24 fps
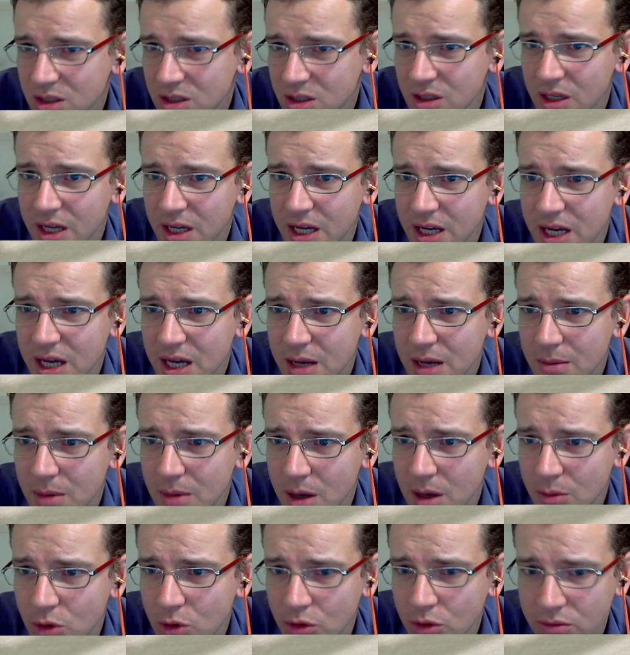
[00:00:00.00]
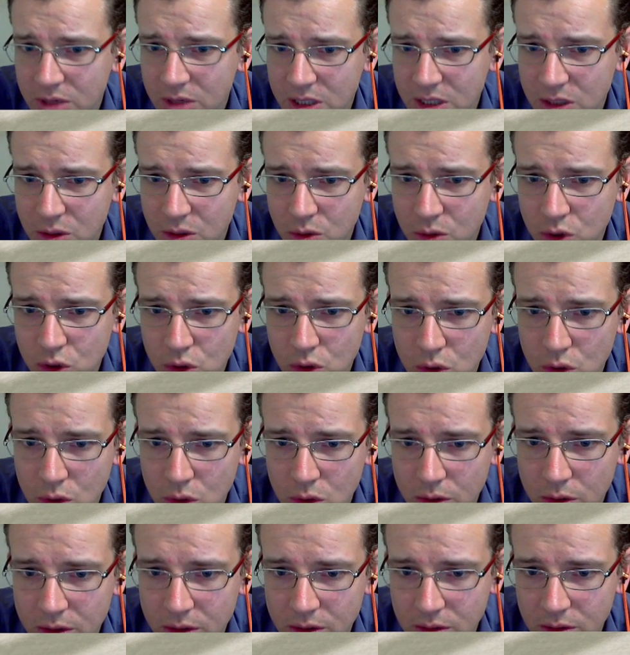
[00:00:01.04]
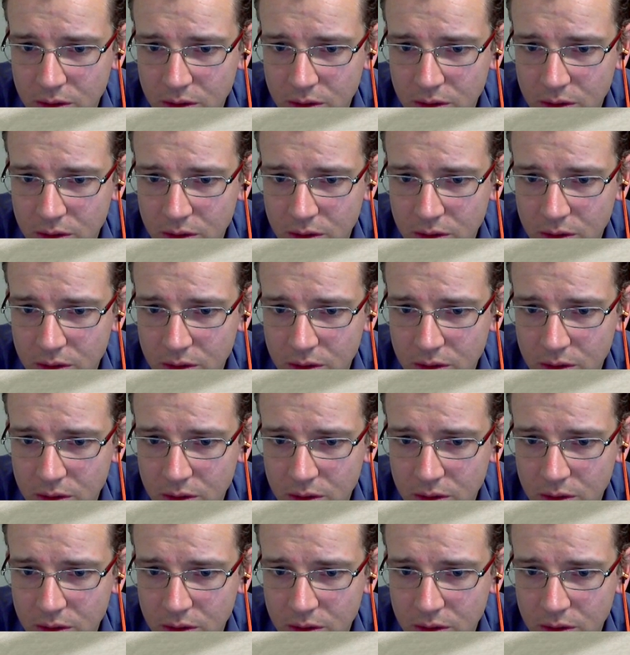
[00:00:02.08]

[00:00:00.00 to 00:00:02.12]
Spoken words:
I'm not really too sure